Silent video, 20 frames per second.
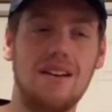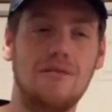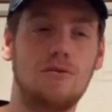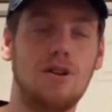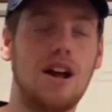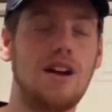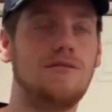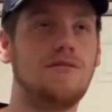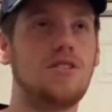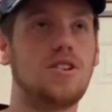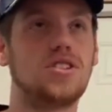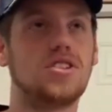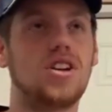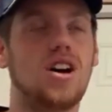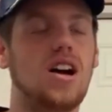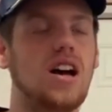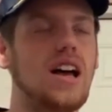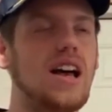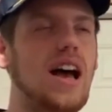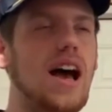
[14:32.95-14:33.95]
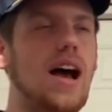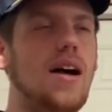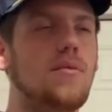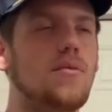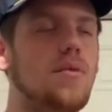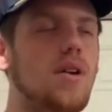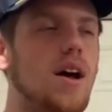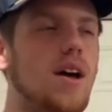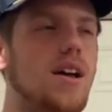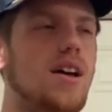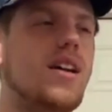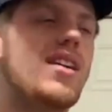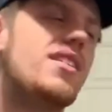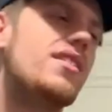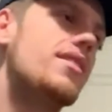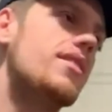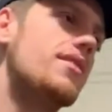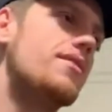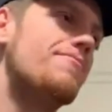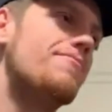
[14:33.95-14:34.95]
When I first saw it,
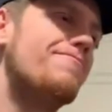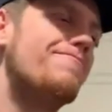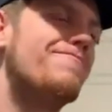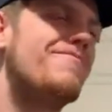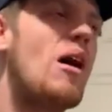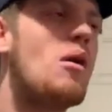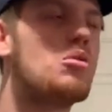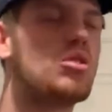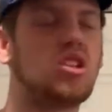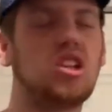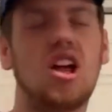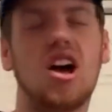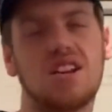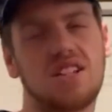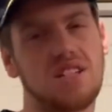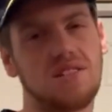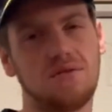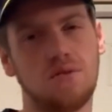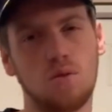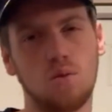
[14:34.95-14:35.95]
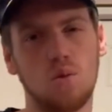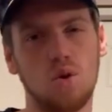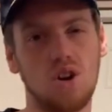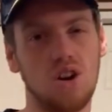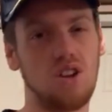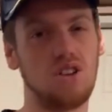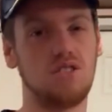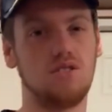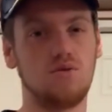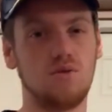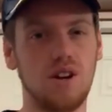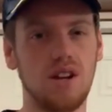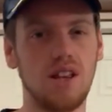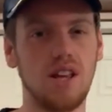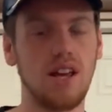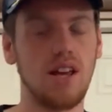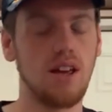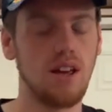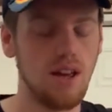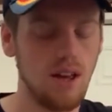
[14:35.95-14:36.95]
I was lost for words.
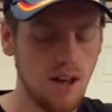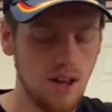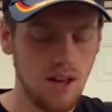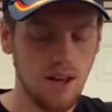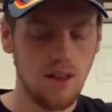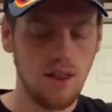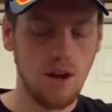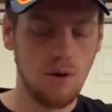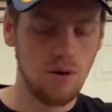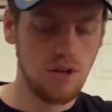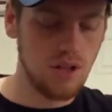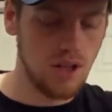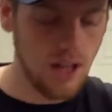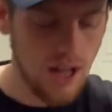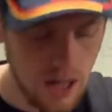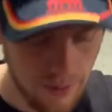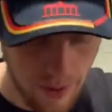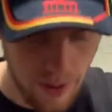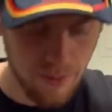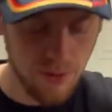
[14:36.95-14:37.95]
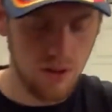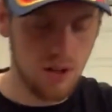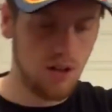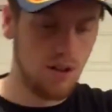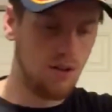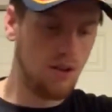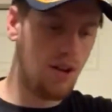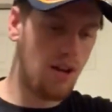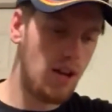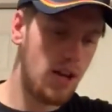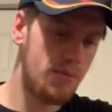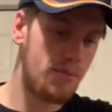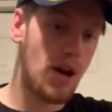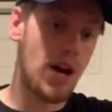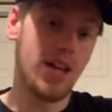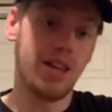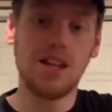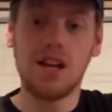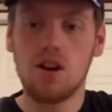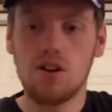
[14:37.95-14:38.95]
Really, there was a lot of people in
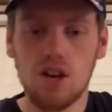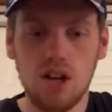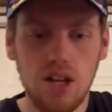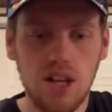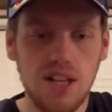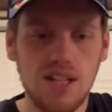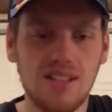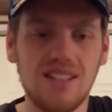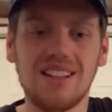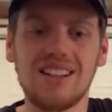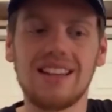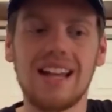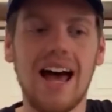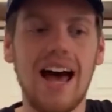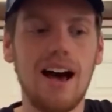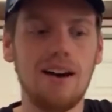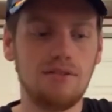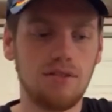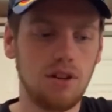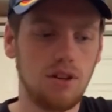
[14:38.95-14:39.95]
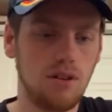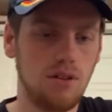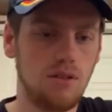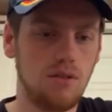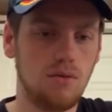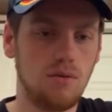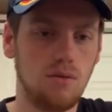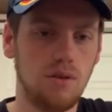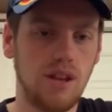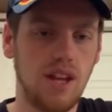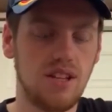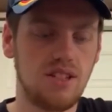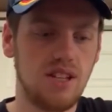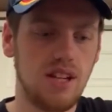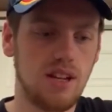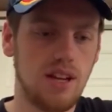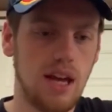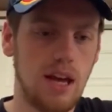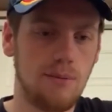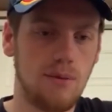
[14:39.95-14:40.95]
my theater, at least, that laughed when that
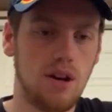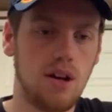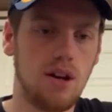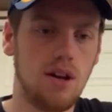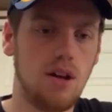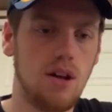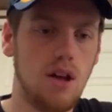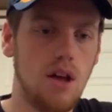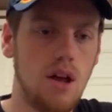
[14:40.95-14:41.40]
scene came on.